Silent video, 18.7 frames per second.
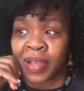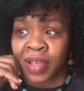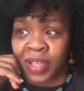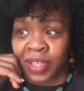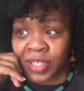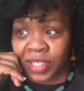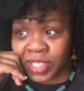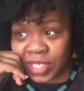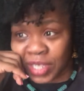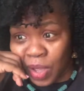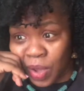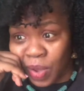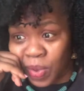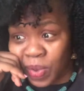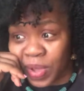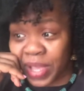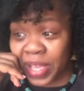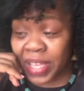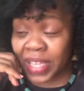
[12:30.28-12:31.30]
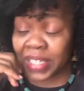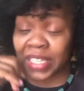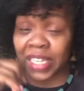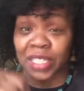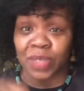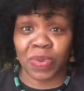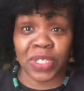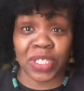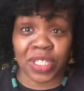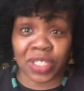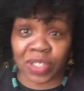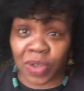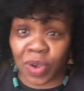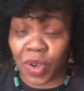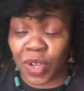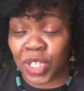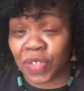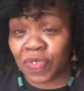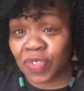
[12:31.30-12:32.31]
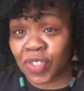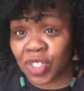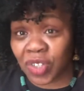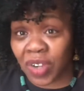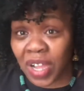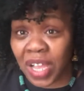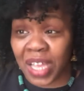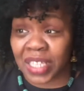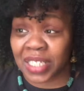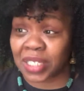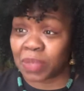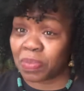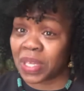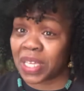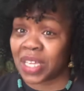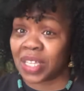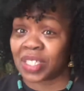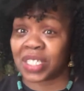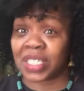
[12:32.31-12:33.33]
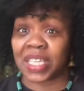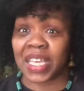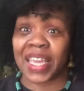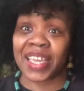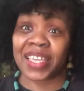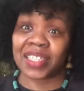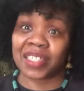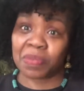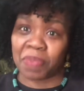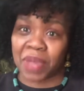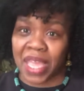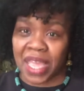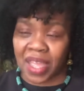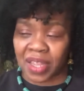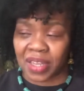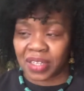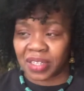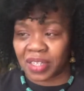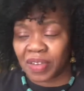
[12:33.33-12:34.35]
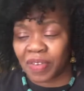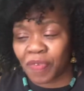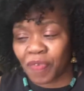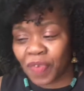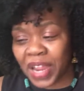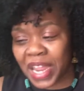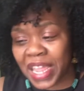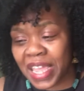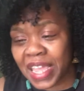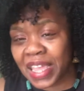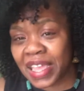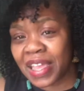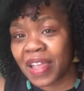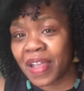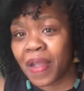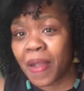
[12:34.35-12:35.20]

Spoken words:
So that's when the circle of trust begins to expand, right?